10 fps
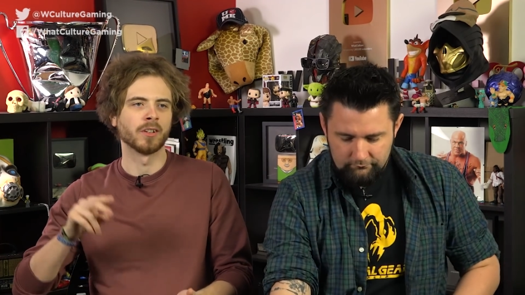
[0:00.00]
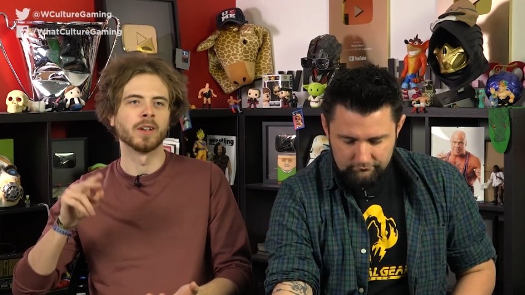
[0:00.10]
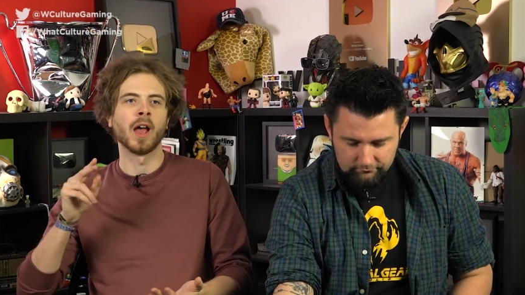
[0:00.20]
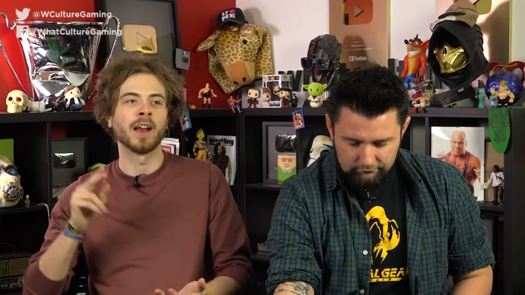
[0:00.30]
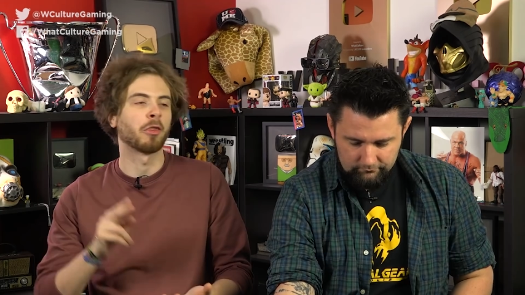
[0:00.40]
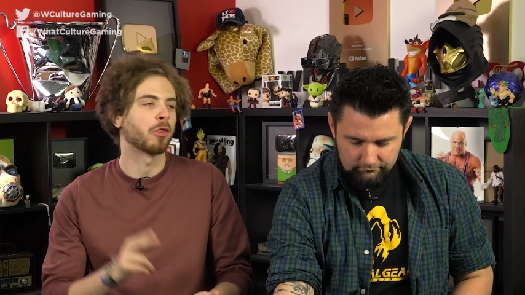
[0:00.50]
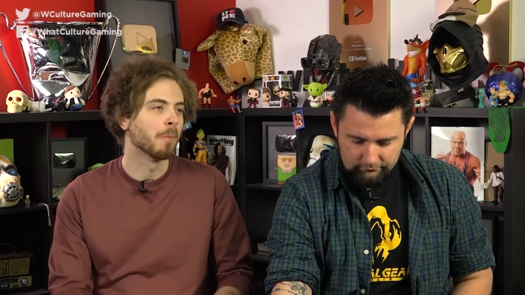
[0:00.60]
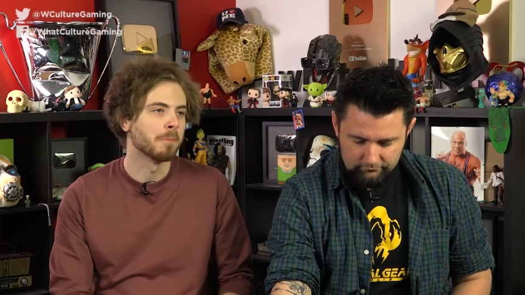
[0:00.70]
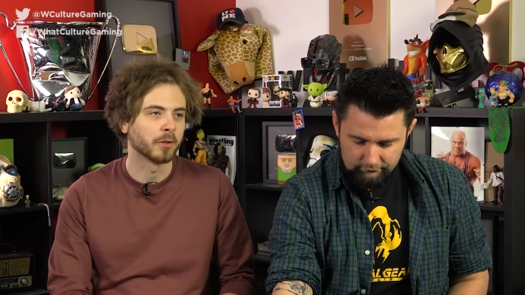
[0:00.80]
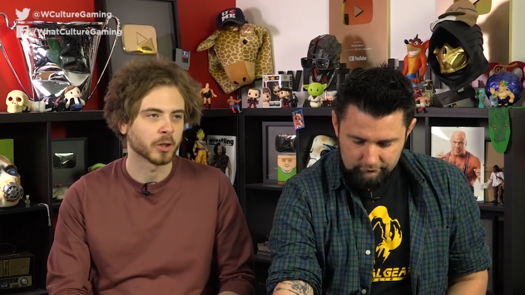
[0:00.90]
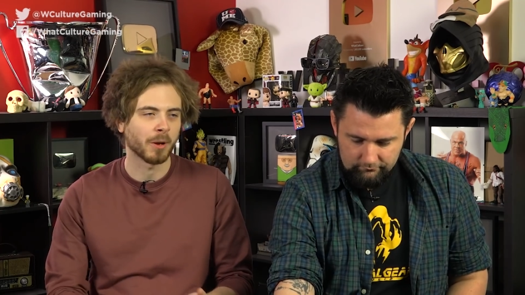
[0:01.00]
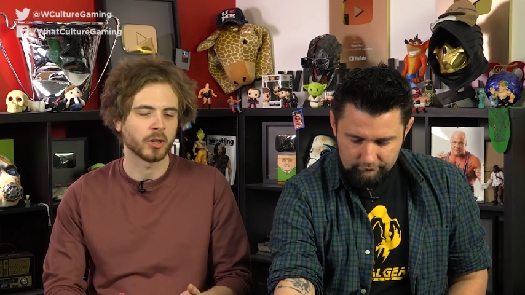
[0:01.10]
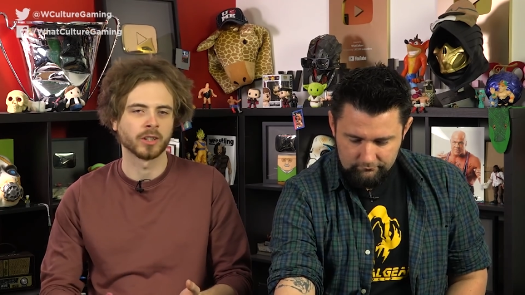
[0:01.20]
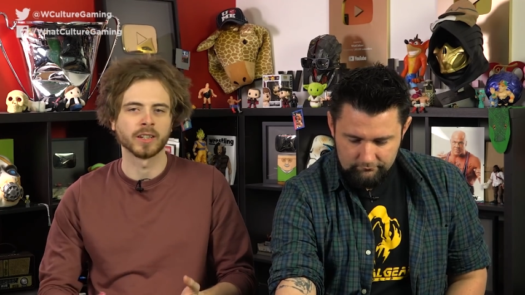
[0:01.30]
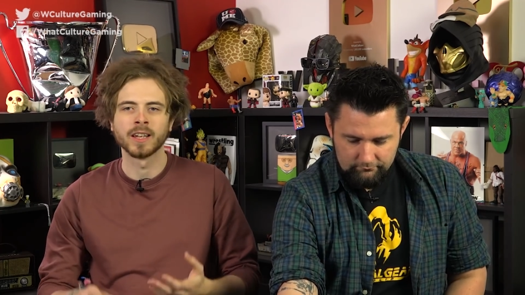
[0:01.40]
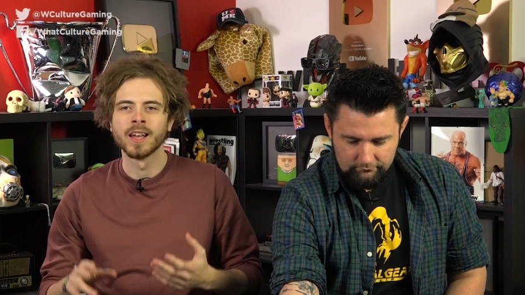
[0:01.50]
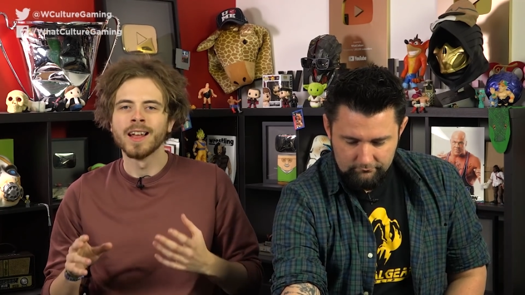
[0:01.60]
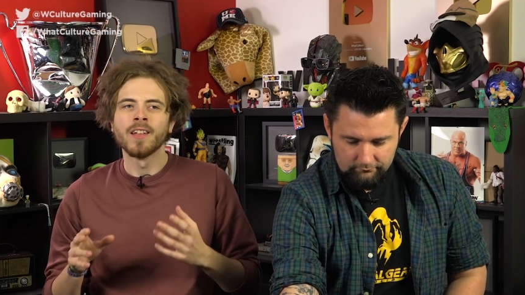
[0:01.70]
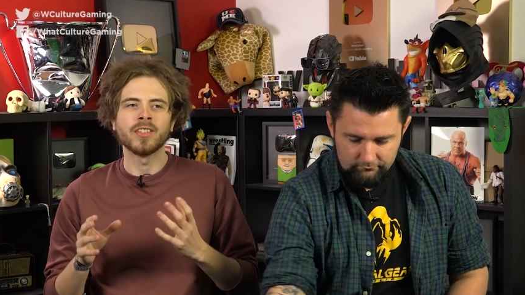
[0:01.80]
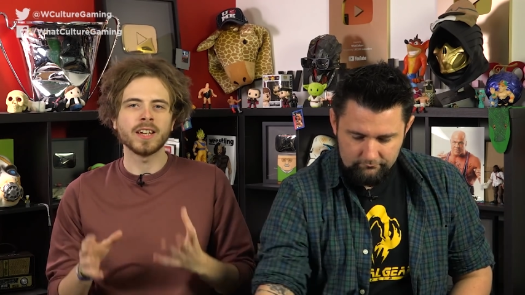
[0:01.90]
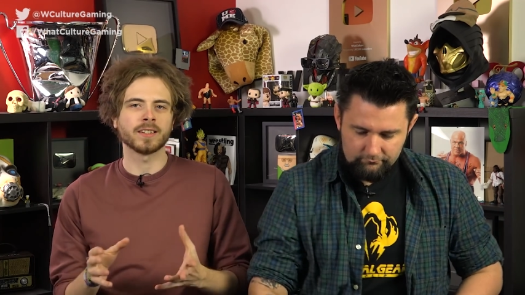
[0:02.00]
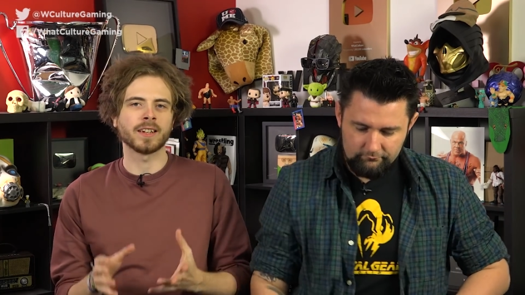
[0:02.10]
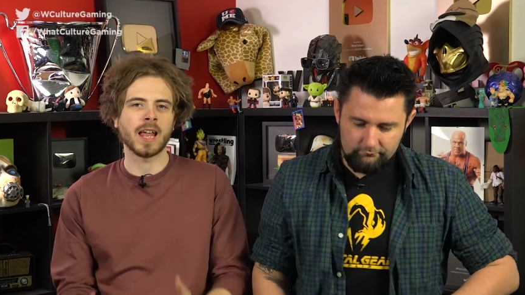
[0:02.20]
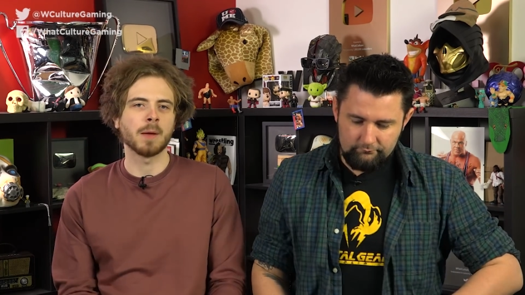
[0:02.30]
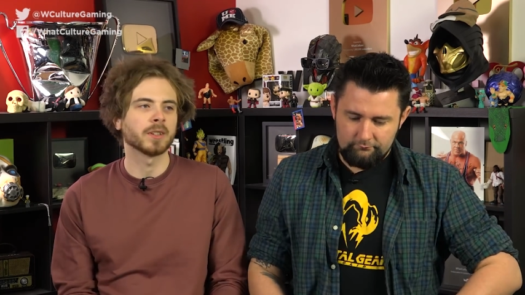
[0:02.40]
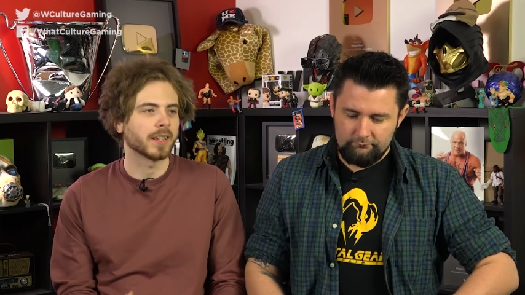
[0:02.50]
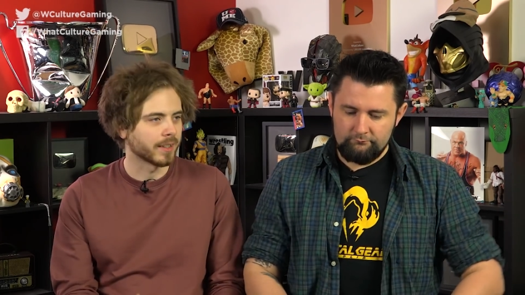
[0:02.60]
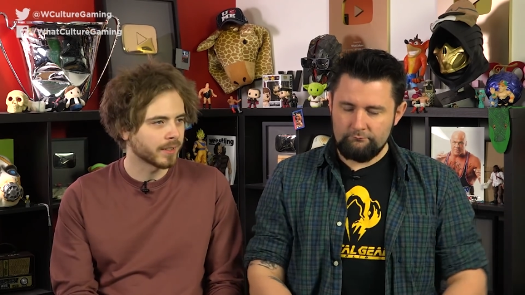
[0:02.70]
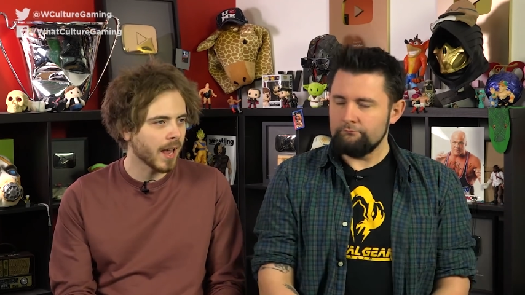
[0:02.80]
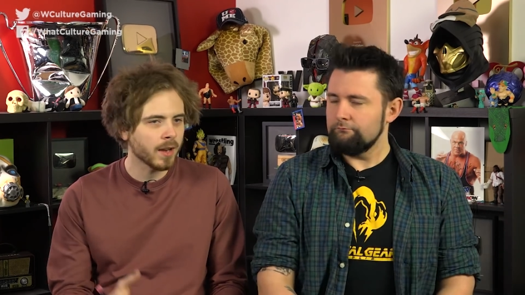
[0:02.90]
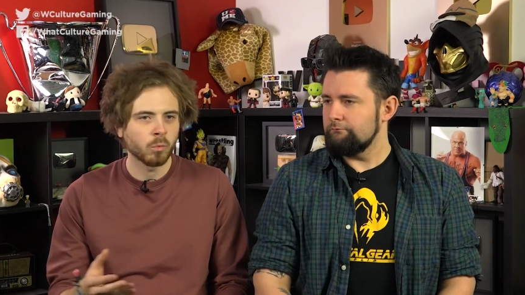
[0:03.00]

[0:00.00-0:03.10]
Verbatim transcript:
Speaker 1: 11, and Thumper especially, these are games, like you said,